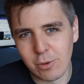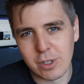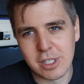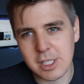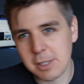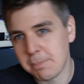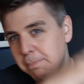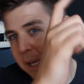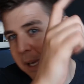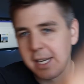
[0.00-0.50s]
You
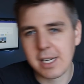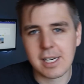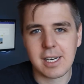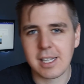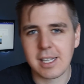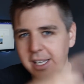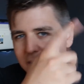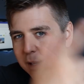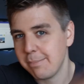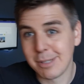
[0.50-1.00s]
want to
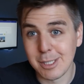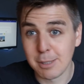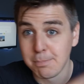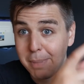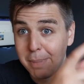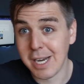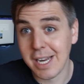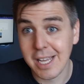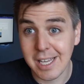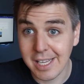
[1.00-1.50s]
spin and keep
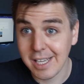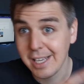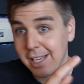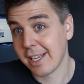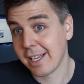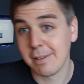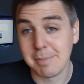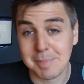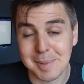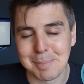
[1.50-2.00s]
spinning
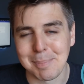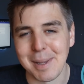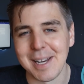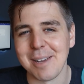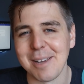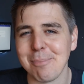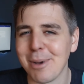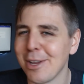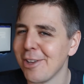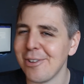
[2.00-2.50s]
and keep spinning,